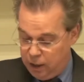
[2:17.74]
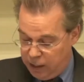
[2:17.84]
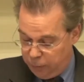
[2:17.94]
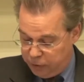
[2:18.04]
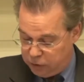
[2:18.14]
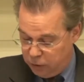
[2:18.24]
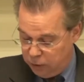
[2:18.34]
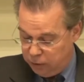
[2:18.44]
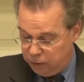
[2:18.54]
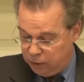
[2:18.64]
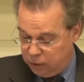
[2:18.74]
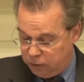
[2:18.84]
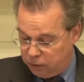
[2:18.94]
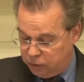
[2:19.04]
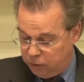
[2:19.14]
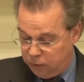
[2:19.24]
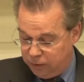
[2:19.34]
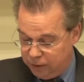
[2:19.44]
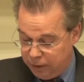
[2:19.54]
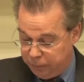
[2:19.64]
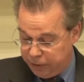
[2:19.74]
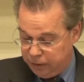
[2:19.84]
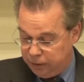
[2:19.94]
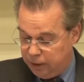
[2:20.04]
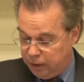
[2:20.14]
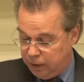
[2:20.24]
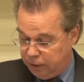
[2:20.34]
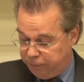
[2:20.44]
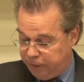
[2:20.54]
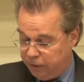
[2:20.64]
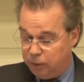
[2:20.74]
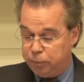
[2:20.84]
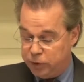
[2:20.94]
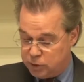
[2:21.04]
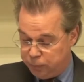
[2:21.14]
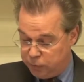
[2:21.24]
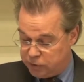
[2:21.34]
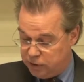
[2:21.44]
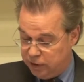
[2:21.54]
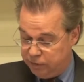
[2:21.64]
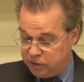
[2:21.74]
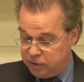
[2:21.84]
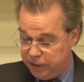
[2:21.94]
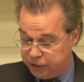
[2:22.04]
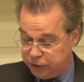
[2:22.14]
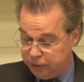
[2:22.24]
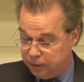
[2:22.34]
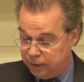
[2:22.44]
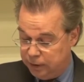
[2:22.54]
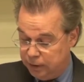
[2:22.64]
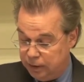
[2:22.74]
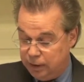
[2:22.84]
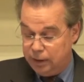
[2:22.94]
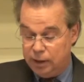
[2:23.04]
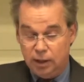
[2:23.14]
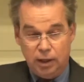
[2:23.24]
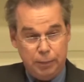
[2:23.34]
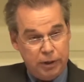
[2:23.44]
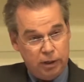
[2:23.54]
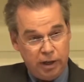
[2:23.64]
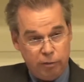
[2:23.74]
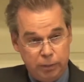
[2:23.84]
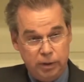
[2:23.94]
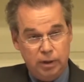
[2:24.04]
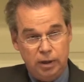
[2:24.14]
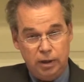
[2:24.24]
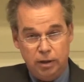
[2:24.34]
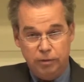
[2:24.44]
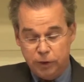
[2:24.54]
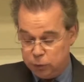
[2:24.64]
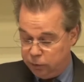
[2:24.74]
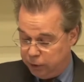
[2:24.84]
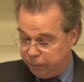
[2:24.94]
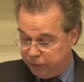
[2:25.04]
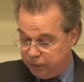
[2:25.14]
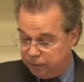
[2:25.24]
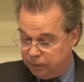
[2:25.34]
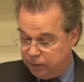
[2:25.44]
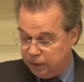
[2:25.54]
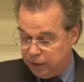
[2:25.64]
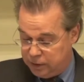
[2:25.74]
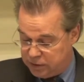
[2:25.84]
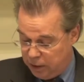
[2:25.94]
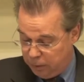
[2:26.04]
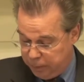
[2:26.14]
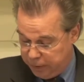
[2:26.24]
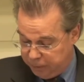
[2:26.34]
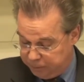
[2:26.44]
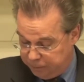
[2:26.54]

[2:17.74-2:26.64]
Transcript: and a return to liberty and the founding principles of this nation: limited government, individual liberty, and sound money.